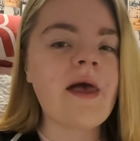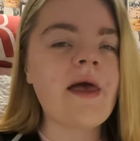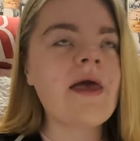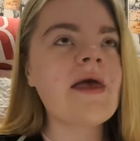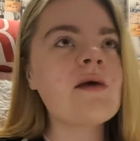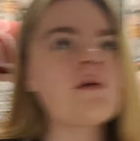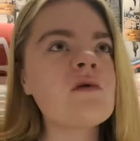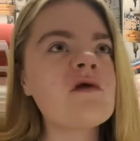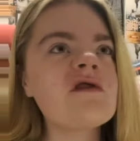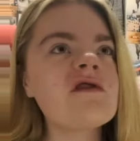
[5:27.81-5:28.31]

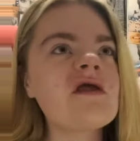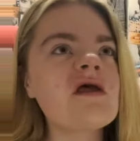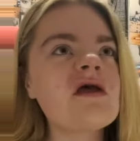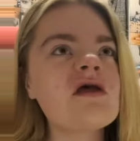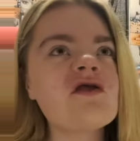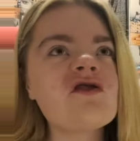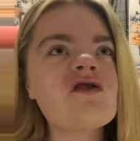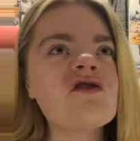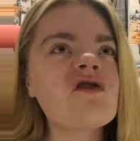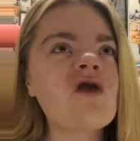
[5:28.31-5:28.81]
He was
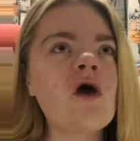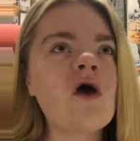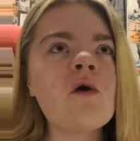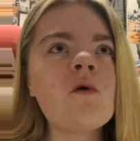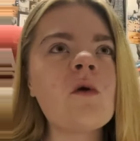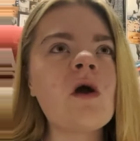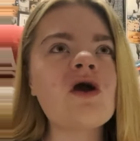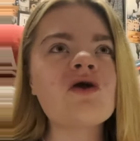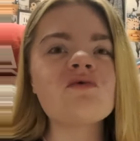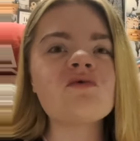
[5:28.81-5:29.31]

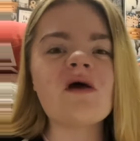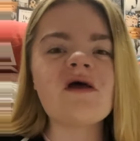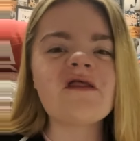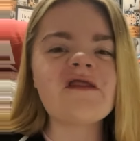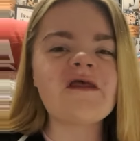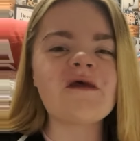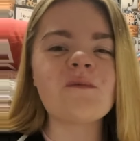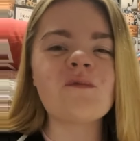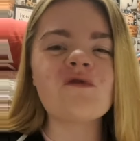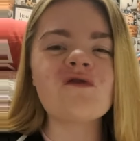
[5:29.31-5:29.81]
so
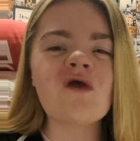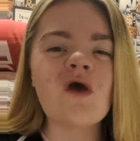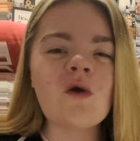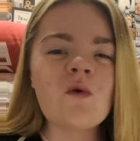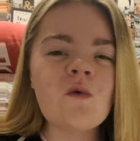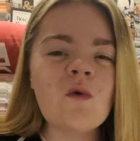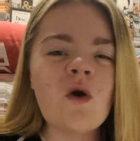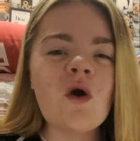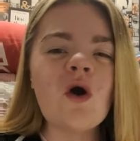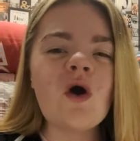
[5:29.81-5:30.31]
aggressive,
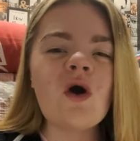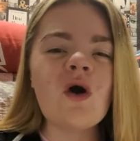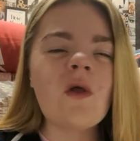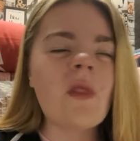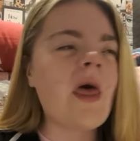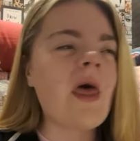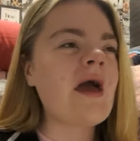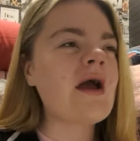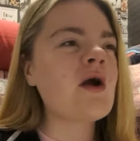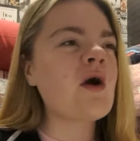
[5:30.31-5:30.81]
so
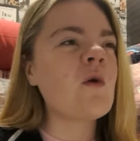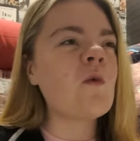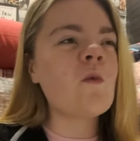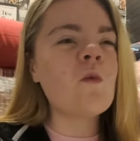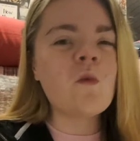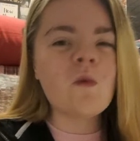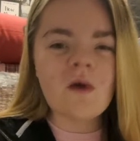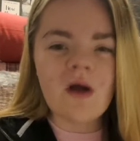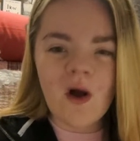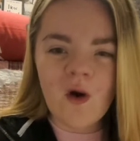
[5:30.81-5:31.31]
like
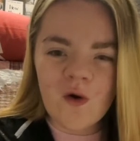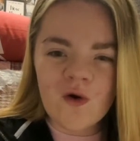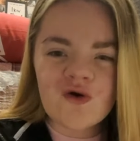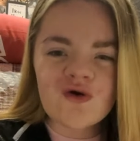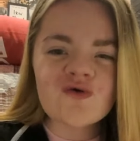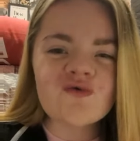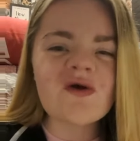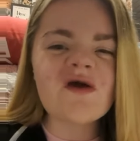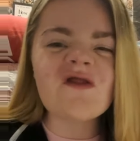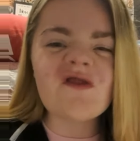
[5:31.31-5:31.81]

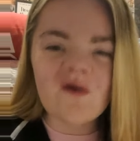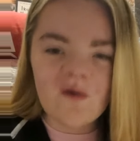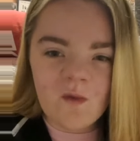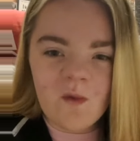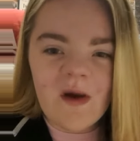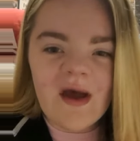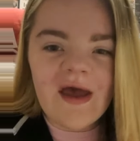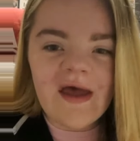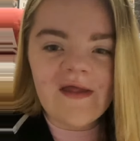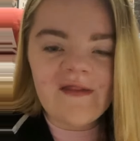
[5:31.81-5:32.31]
hungry to
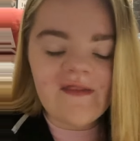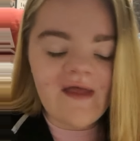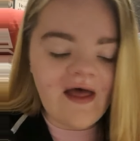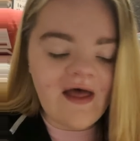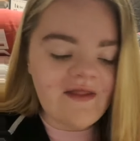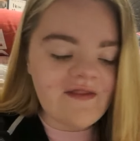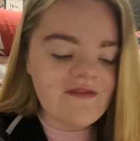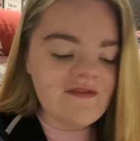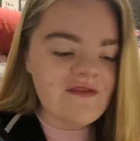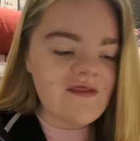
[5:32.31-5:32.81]
win,
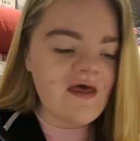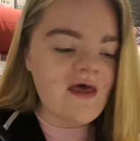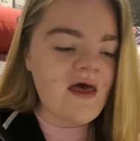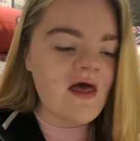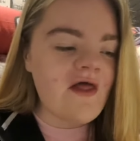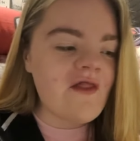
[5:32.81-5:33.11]
and